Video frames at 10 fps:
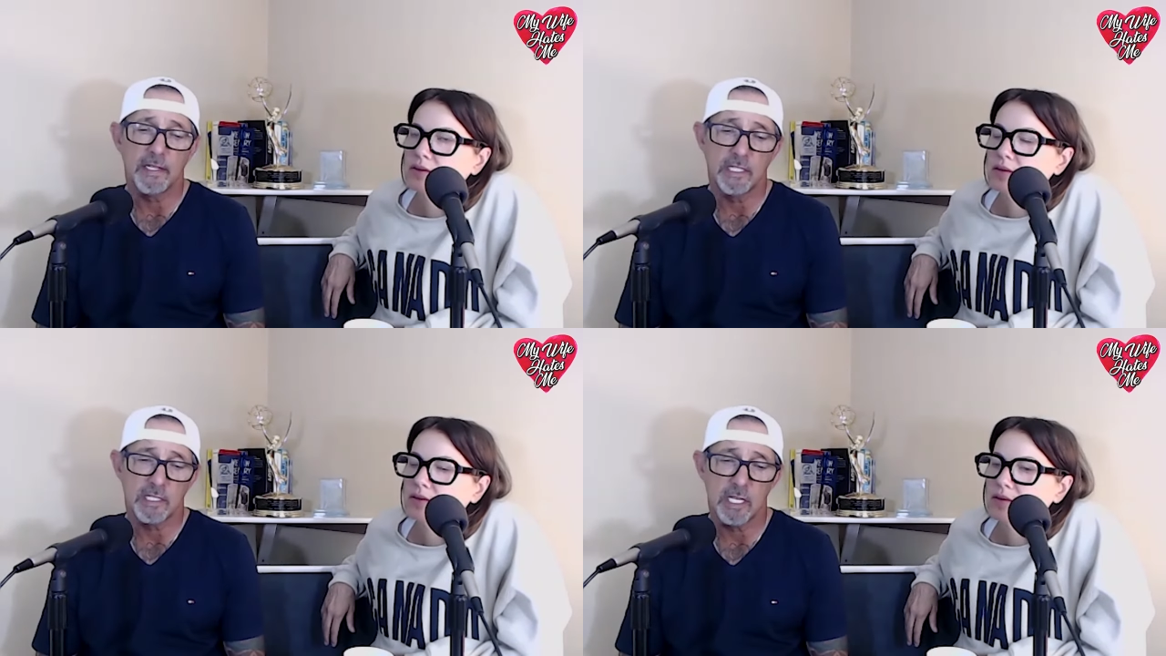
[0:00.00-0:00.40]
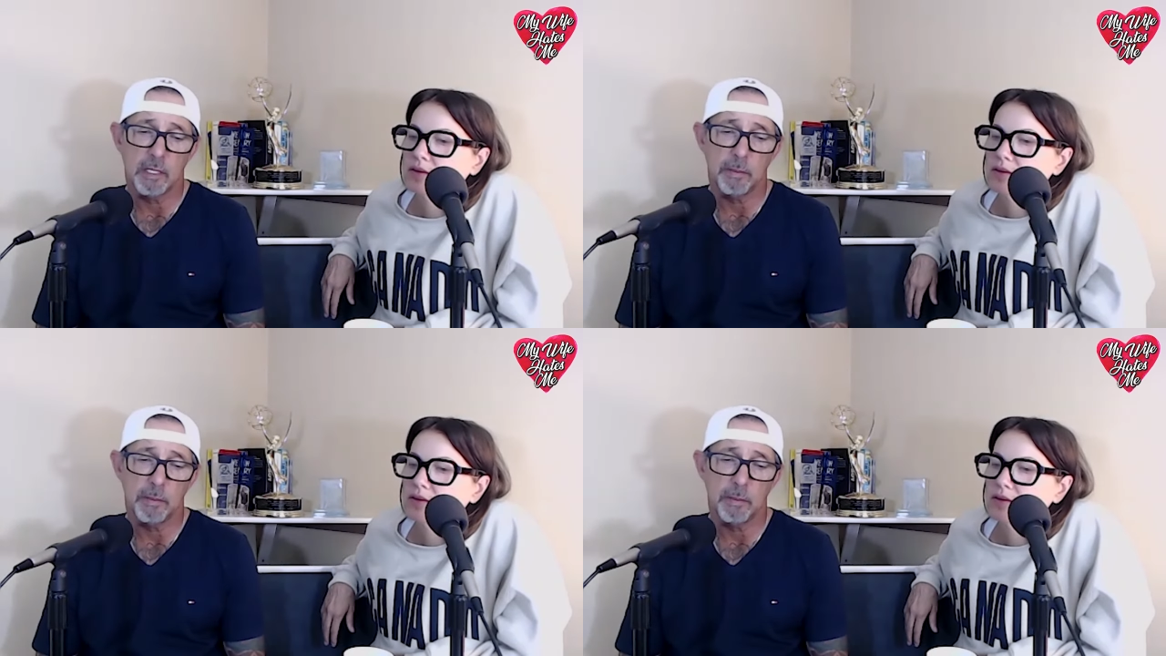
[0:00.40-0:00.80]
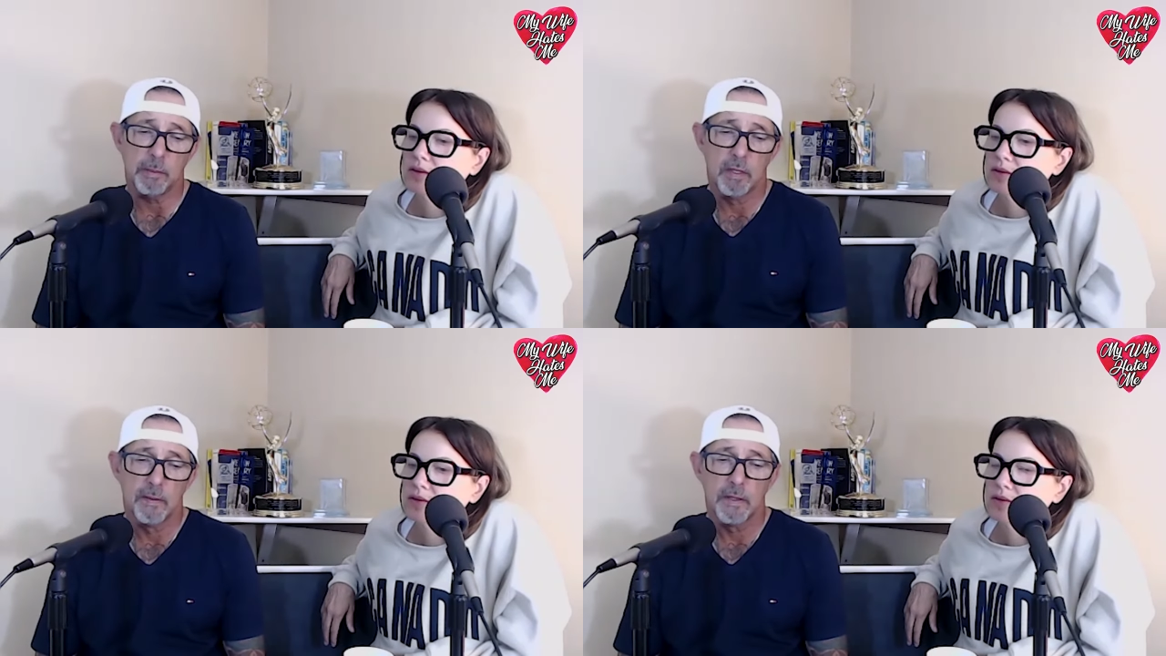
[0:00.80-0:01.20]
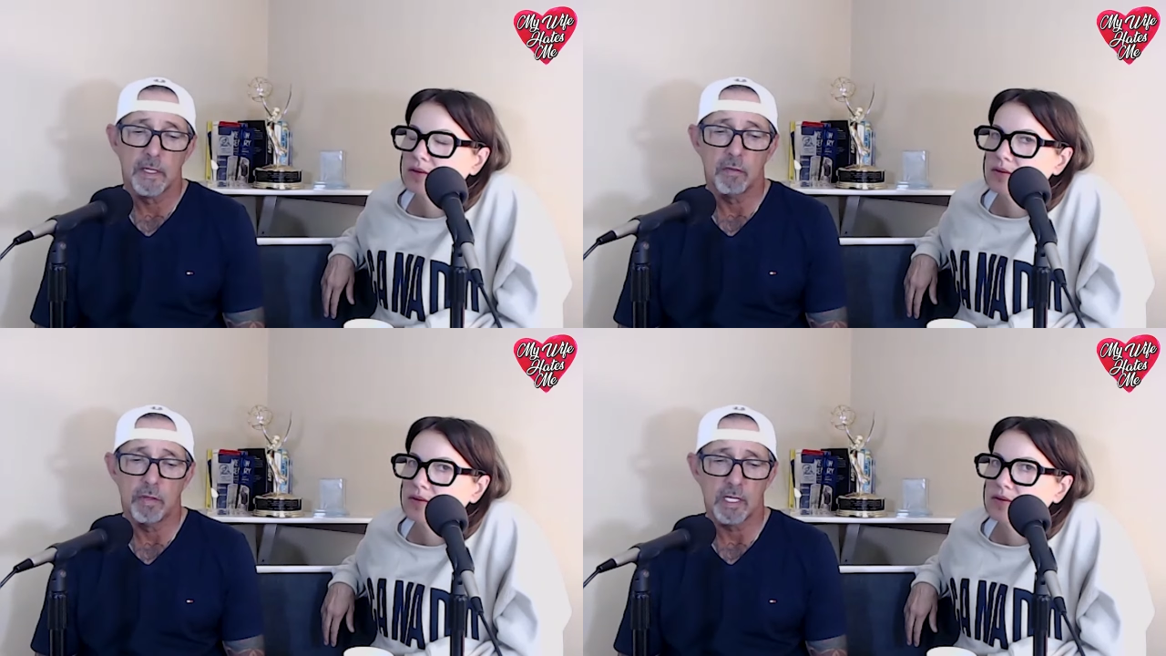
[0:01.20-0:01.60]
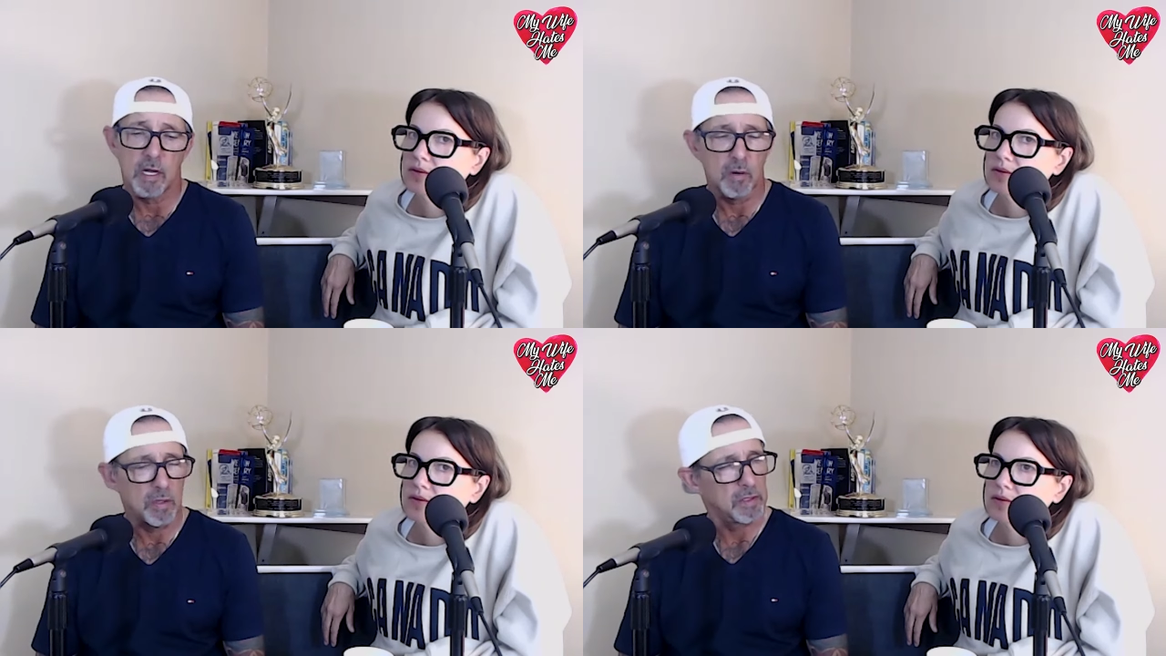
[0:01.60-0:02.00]
Speaker 1: just keep
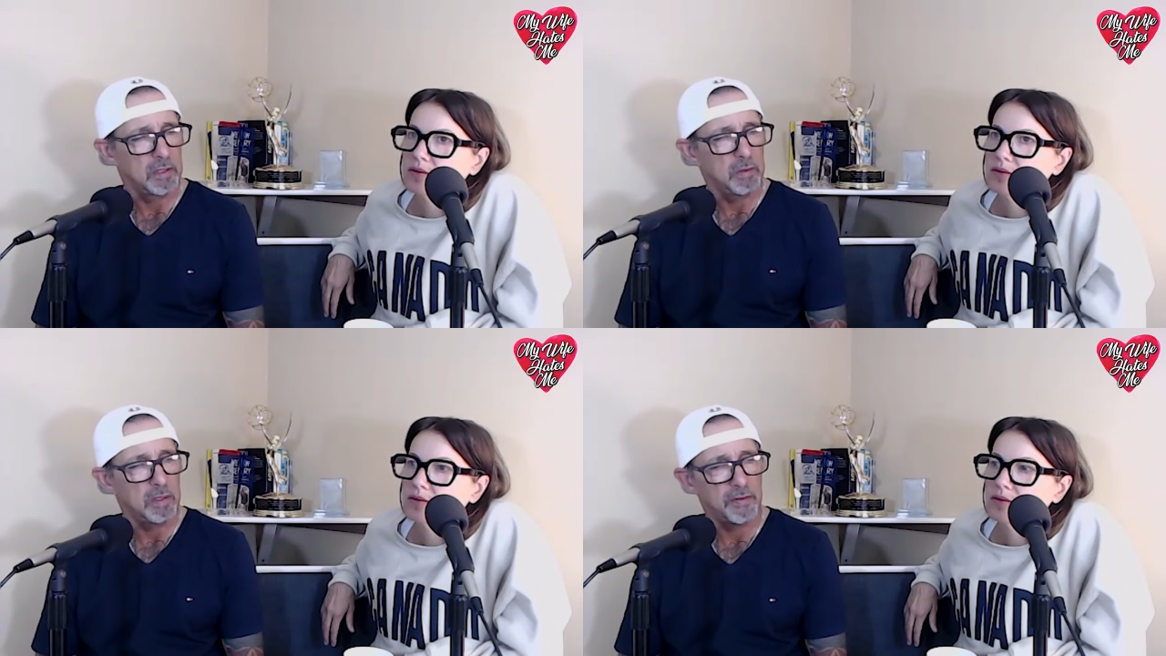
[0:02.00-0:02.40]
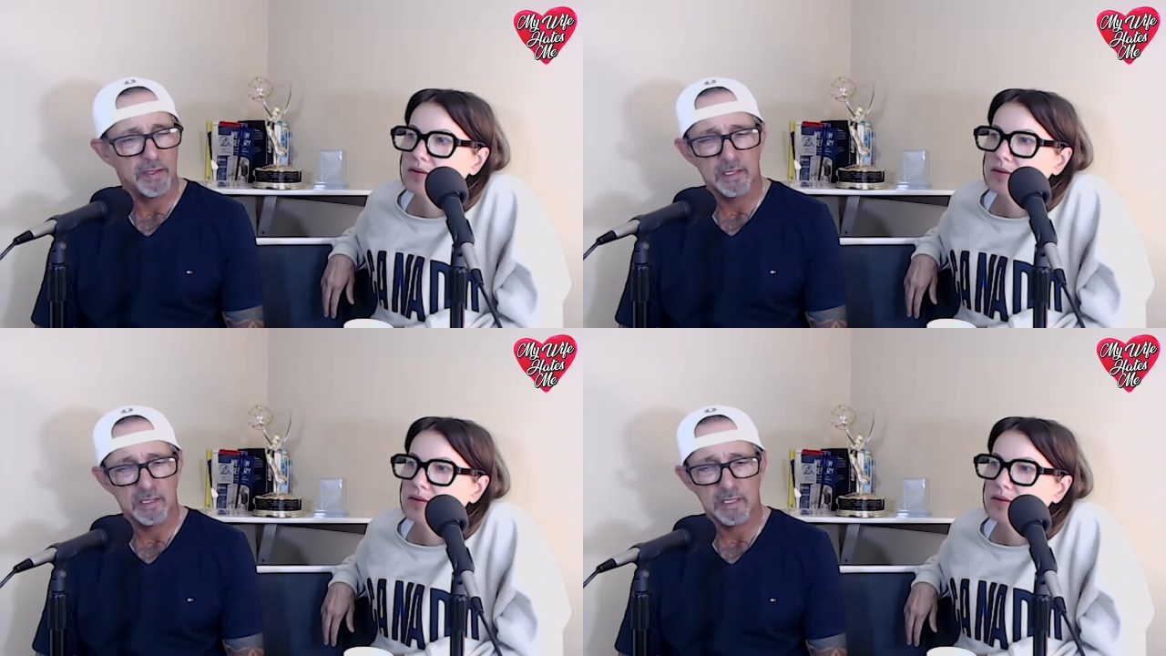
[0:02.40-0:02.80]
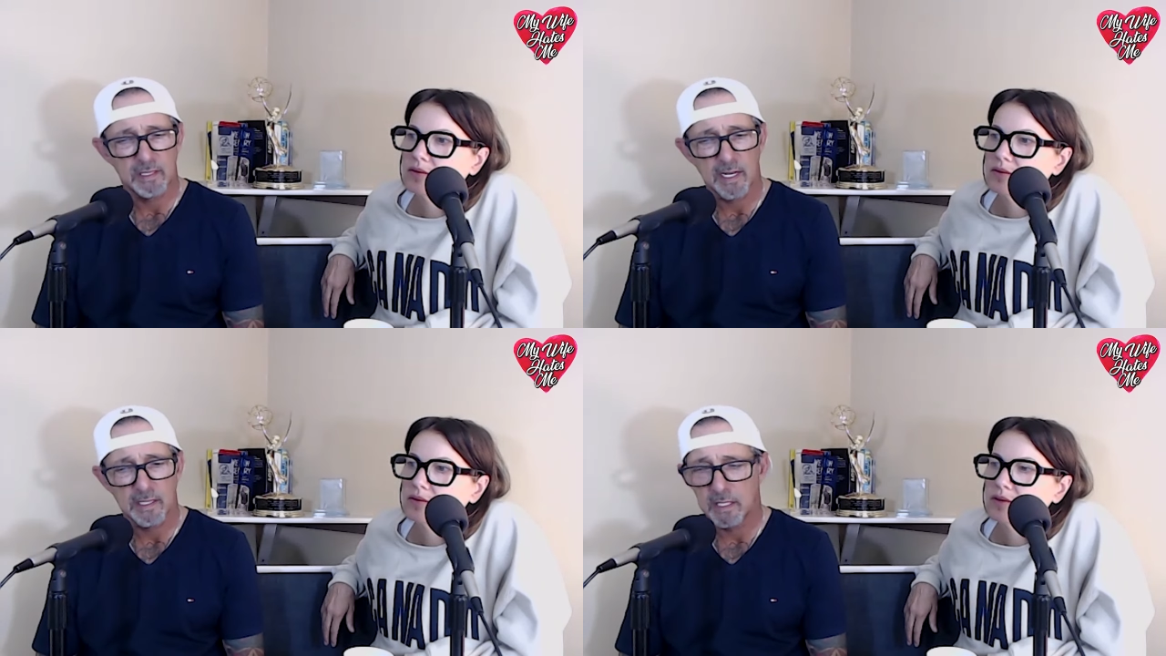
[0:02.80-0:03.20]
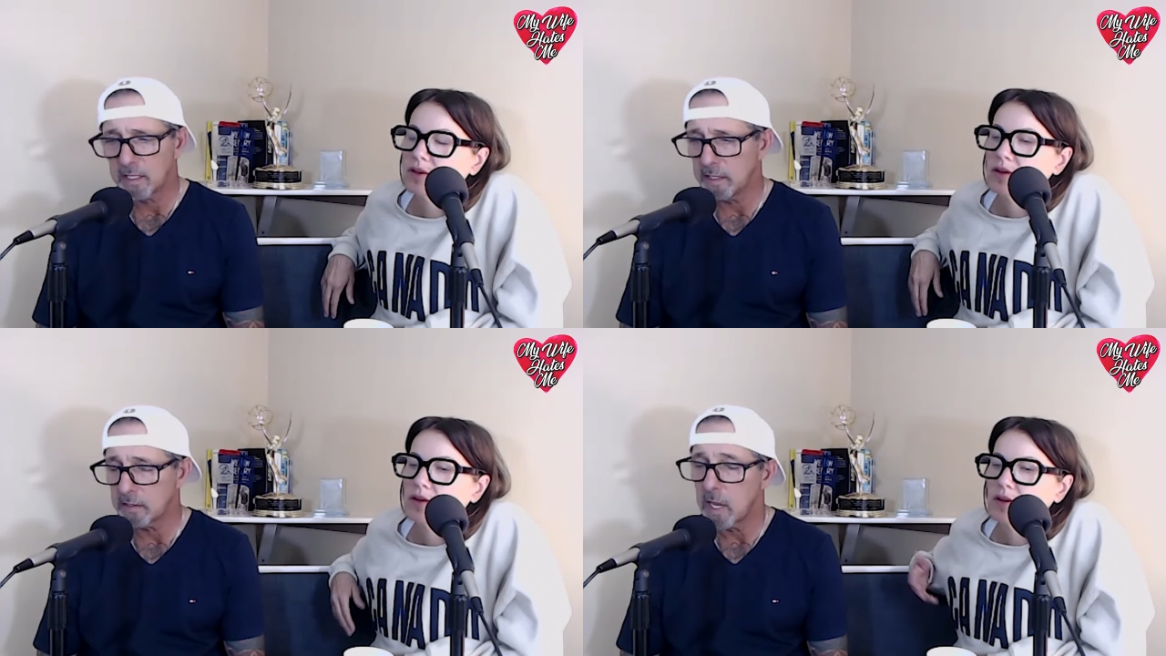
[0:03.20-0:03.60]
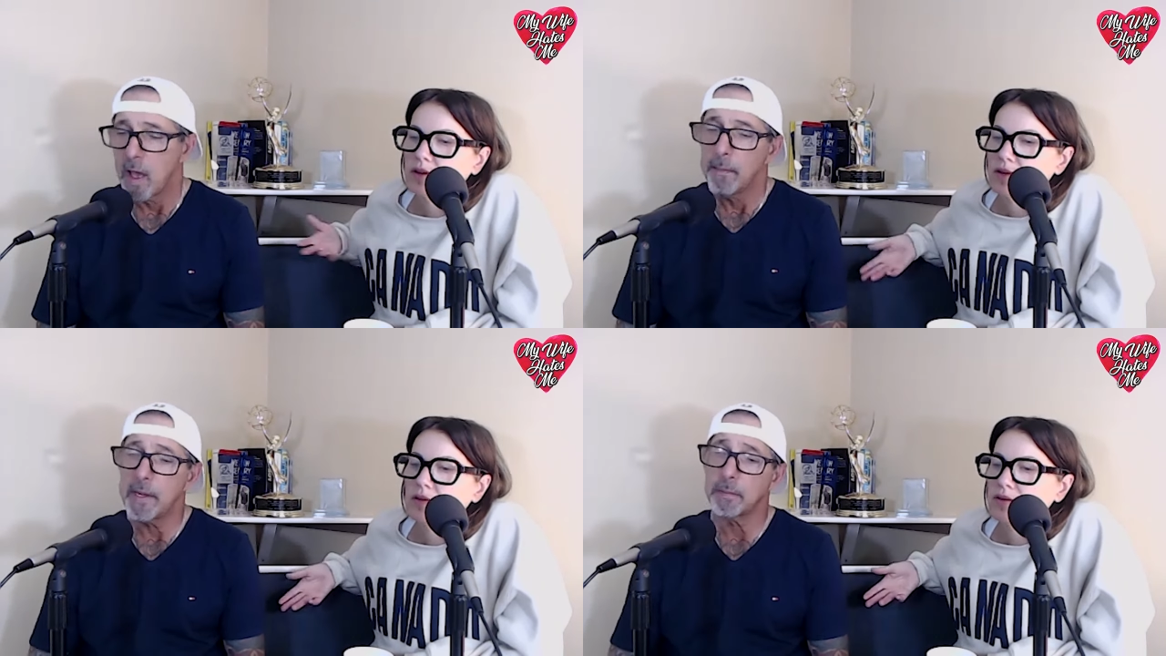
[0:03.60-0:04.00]
going, who the fuck does this guy think he is? But I'm